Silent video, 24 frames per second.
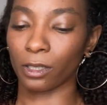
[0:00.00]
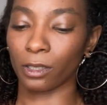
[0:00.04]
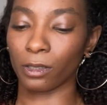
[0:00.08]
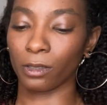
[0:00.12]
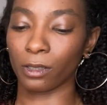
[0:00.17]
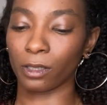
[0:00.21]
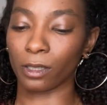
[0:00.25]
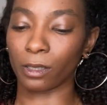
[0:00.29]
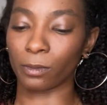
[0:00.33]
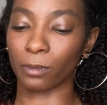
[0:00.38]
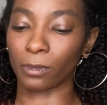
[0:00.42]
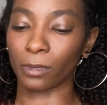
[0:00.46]
do
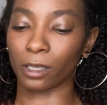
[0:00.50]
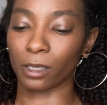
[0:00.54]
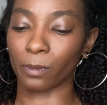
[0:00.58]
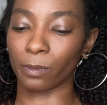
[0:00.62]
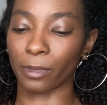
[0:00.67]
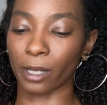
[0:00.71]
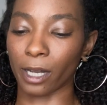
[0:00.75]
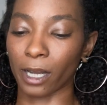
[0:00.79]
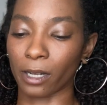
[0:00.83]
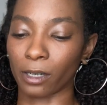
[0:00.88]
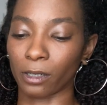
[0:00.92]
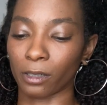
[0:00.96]
some
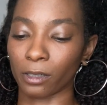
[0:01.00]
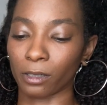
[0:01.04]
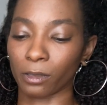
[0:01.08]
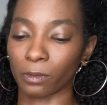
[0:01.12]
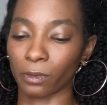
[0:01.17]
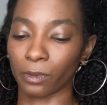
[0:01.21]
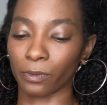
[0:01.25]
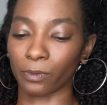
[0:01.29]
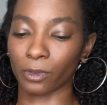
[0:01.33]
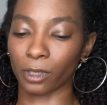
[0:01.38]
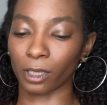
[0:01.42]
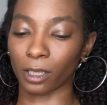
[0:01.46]
splatters
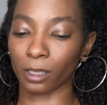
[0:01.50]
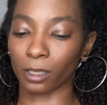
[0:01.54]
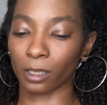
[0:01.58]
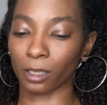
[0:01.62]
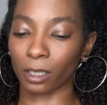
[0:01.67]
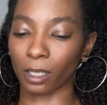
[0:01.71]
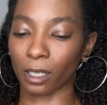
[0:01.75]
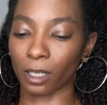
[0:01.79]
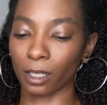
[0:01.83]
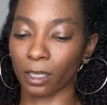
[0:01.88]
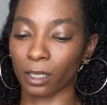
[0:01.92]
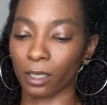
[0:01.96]
with this
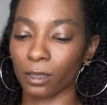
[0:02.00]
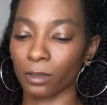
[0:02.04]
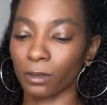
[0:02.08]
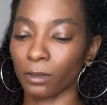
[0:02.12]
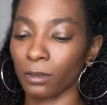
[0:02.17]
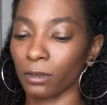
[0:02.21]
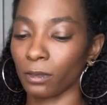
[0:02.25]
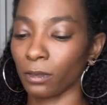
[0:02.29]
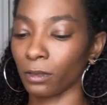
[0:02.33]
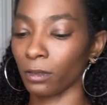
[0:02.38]
yellow.